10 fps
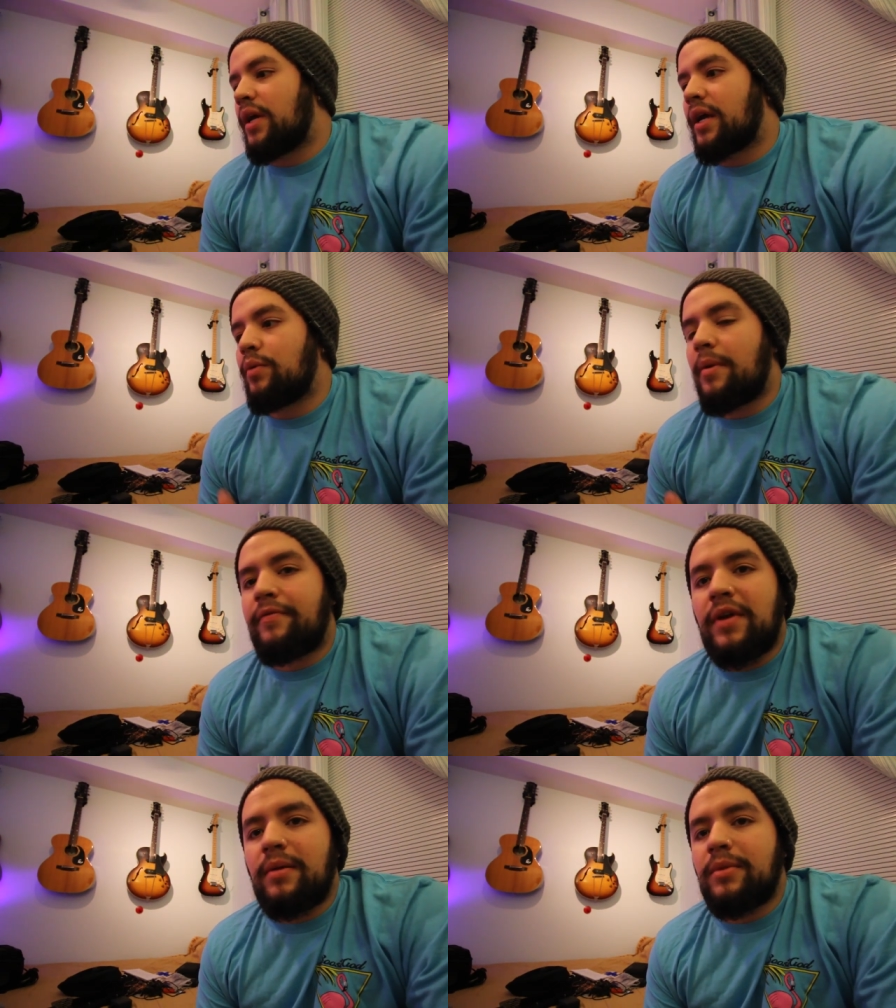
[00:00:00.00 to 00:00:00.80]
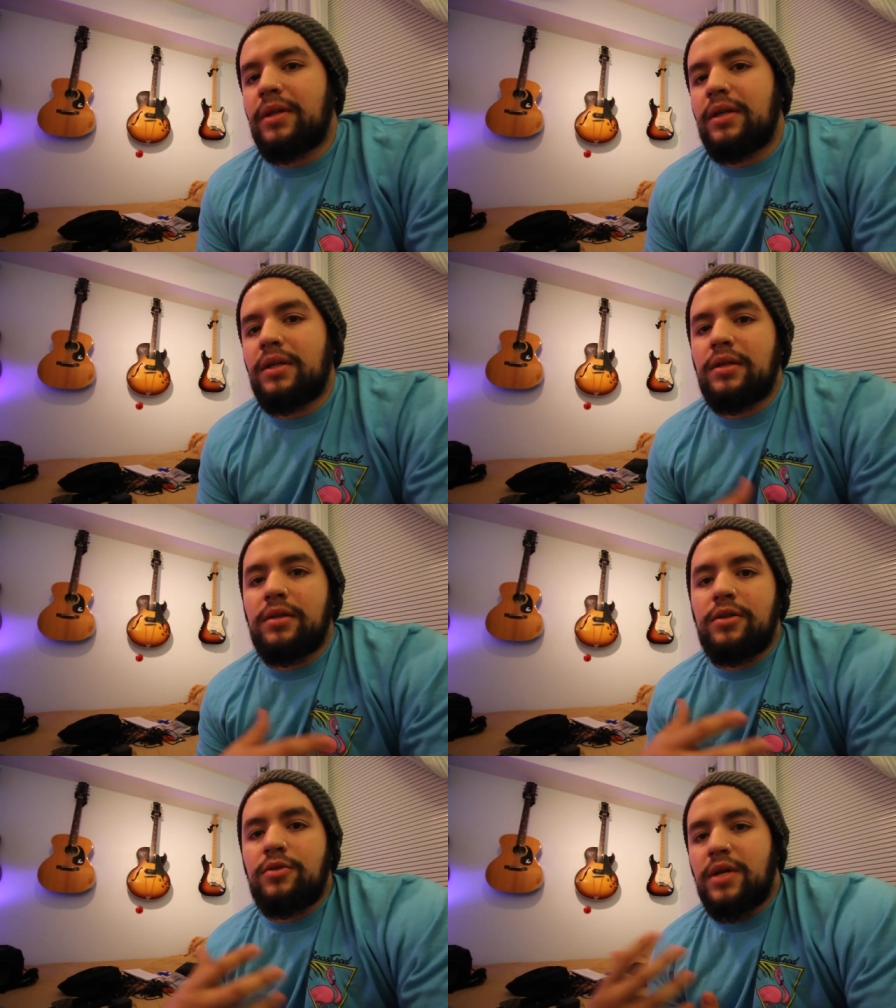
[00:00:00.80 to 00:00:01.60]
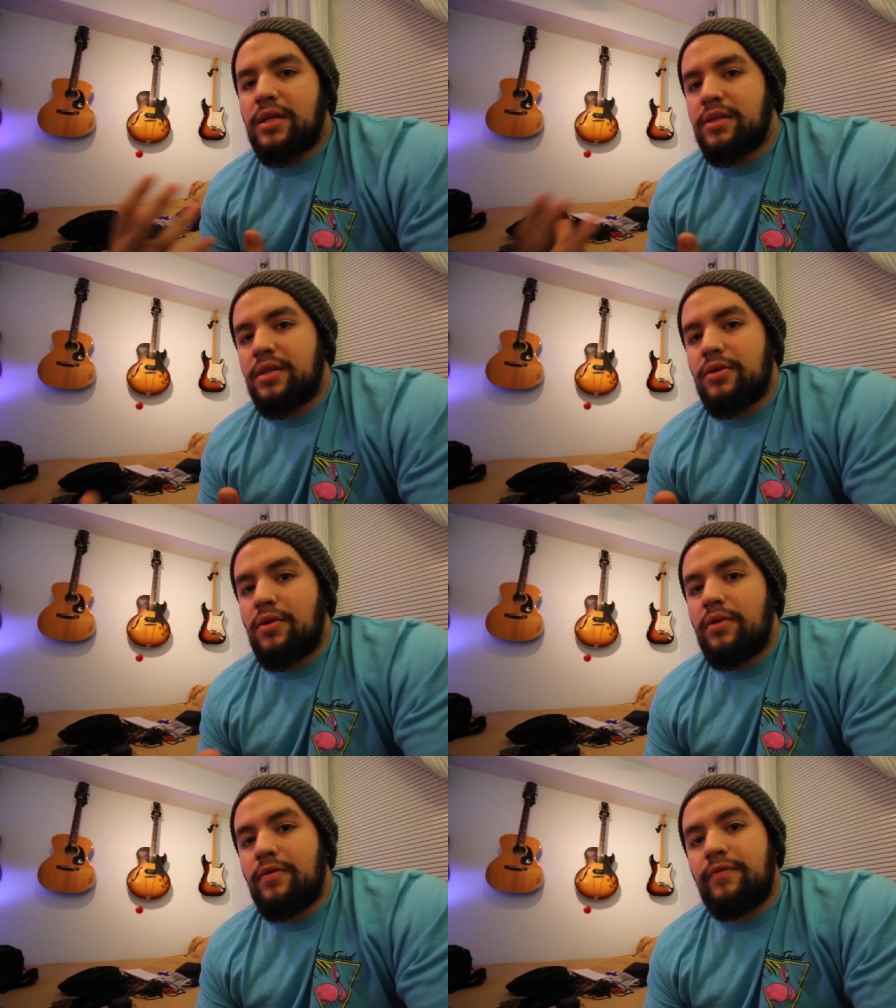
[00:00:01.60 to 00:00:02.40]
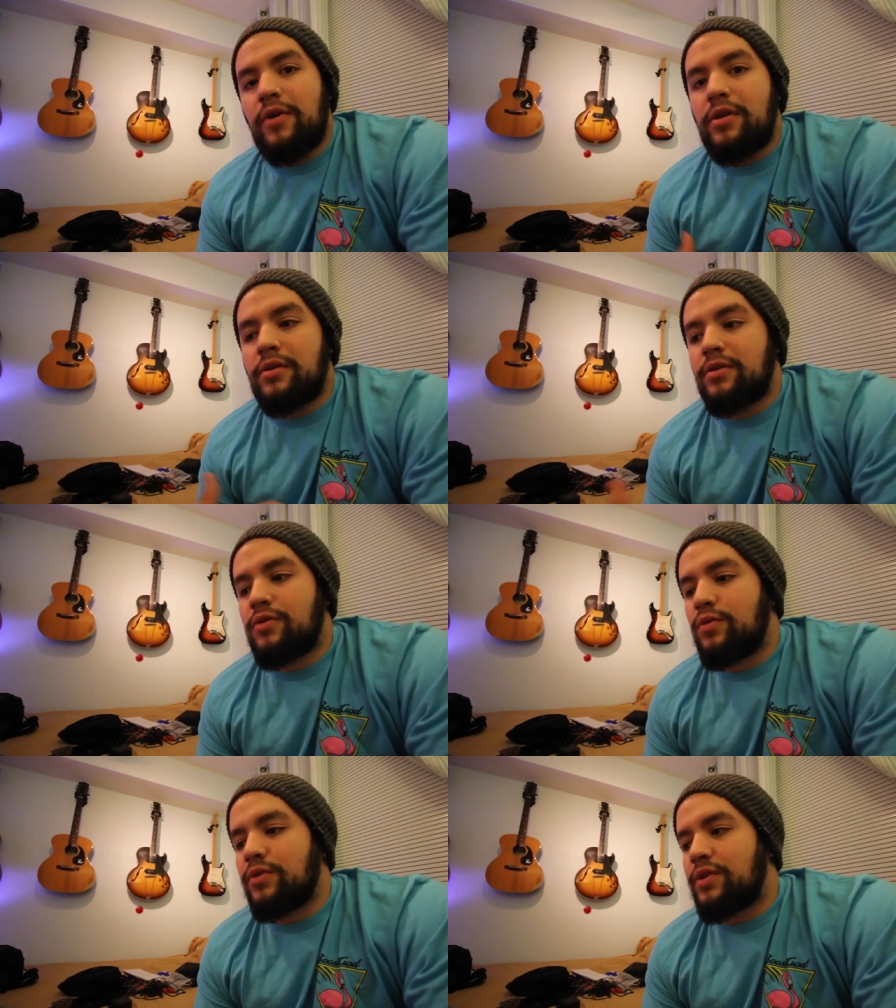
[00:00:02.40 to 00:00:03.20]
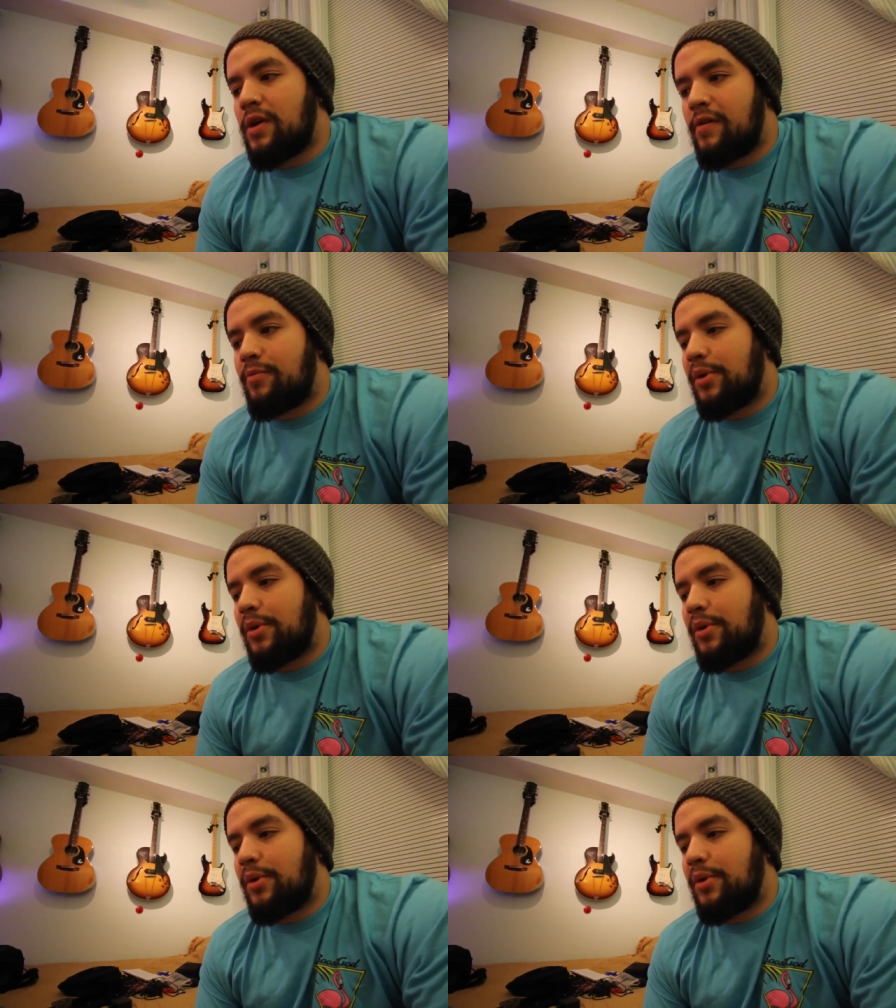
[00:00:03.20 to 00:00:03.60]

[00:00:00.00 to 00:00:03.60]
Hang out with my family, and you guys see all the fun, cool stuff.